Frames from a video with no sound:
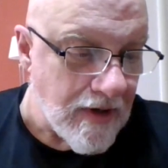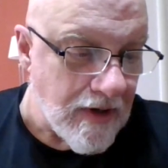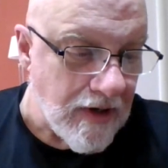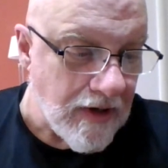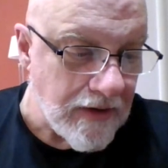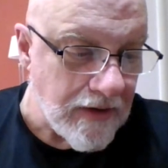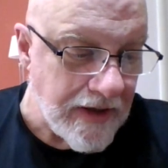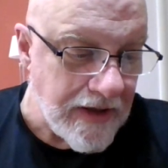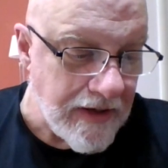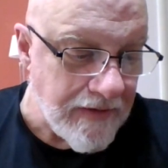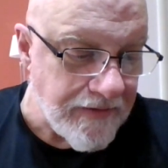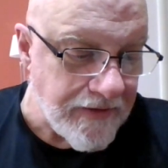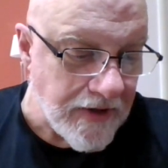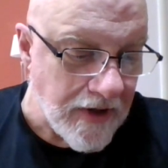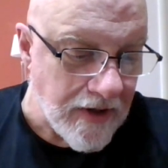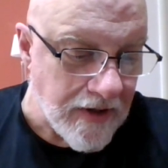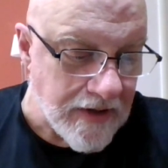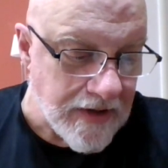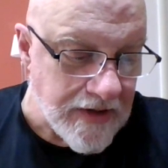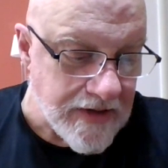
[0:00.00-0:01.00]
Our Lady of
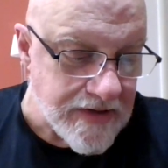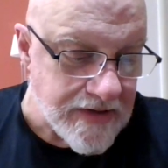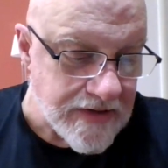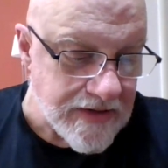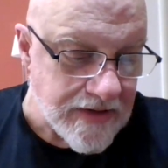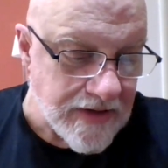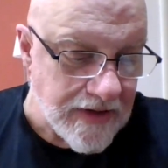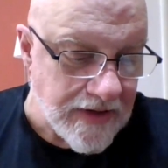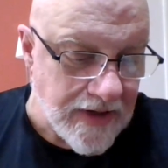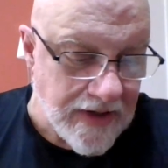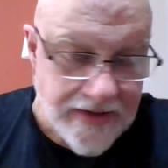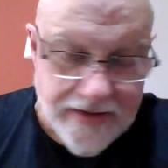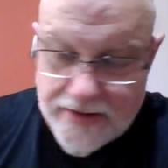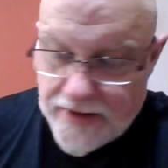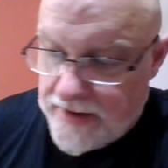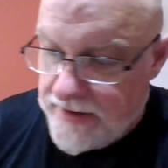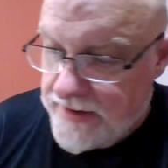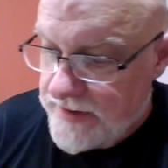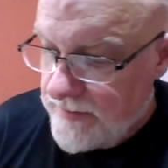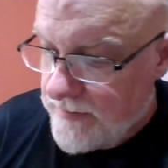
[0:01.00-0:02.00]
Darkness in that
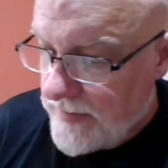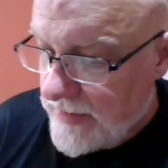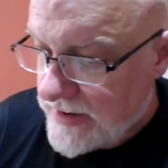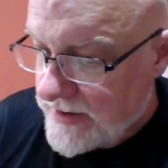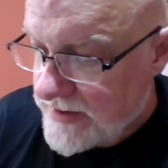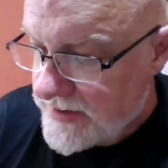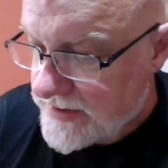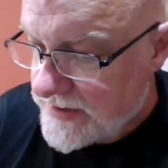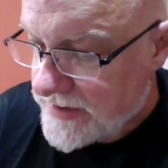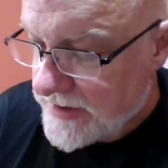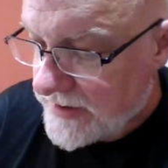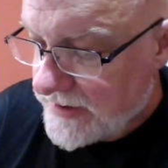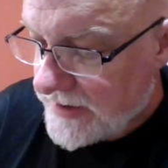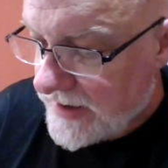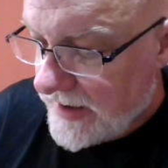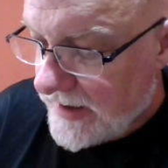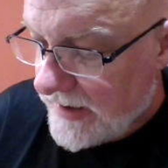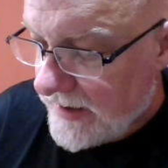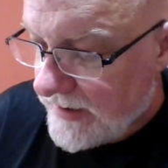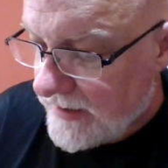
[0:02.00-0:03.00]
sense. It mentions the
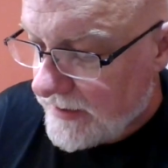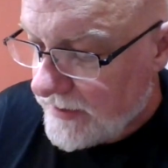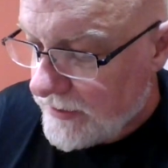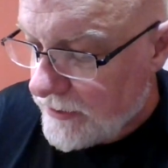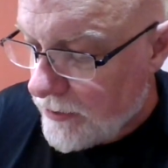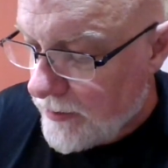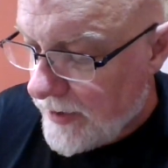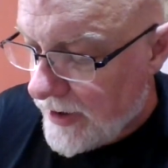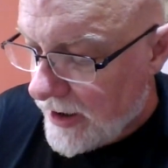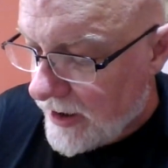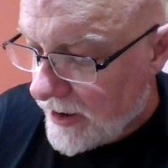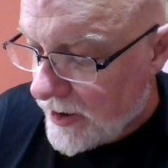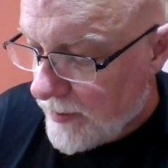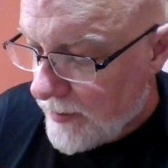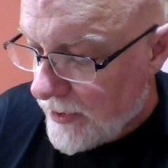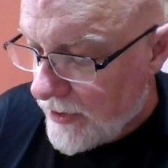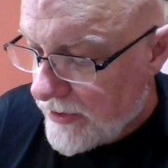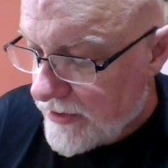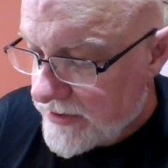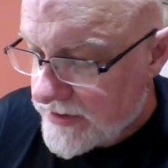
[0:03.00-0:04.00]
Tate, LoBianca
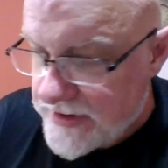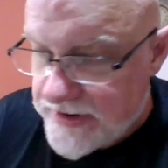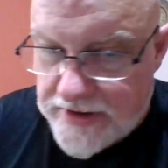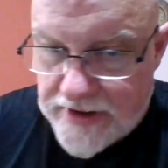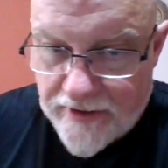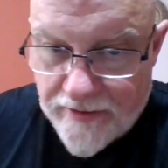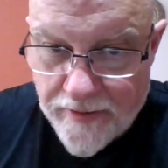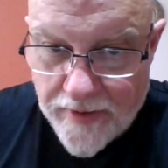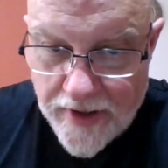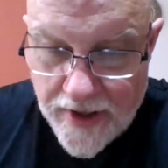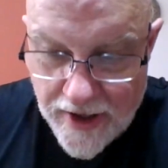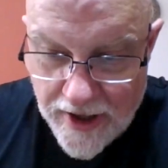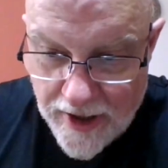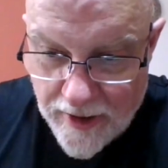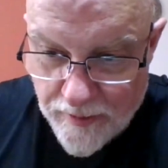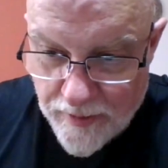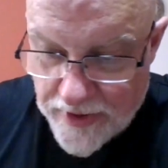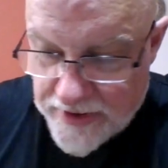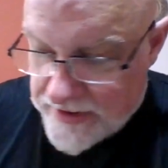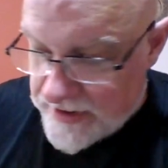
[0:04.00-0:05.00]
murders and stuff.
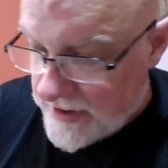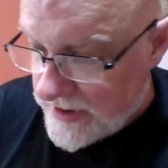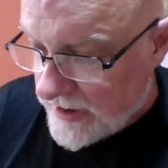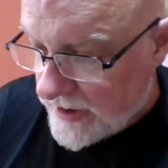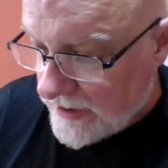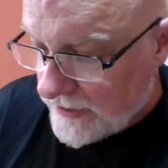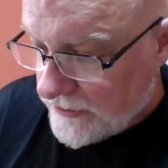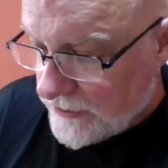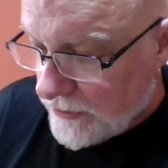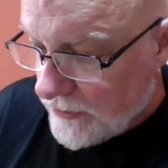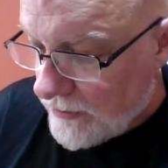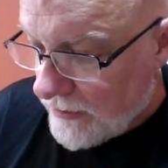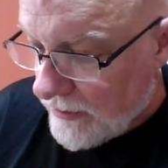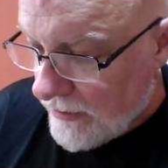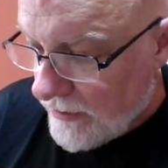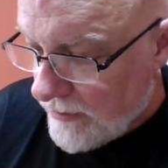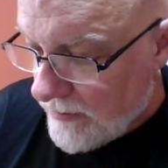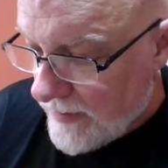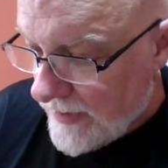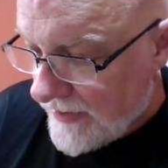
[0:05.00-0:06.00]
Brings in a
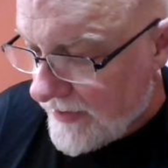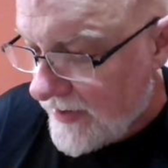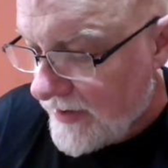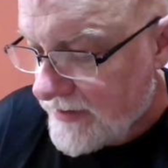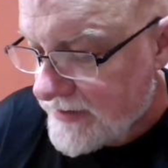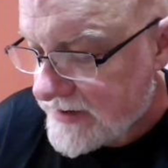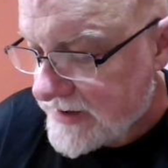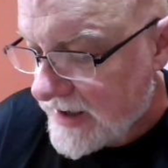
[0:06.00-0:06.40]
Cthulhu mythos